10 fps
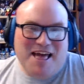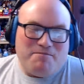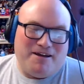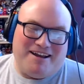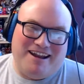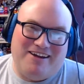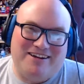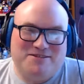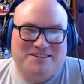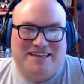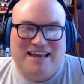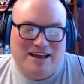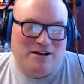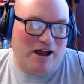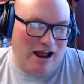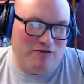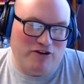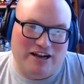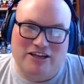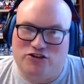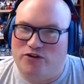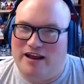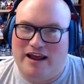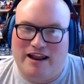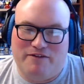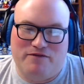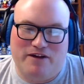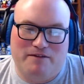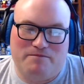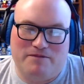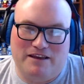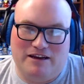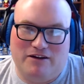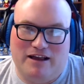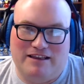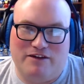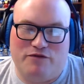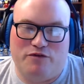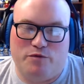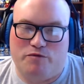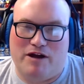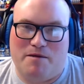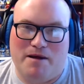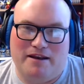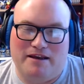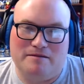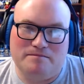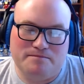But no, I really enjoyed it, and I definitely would recommend it.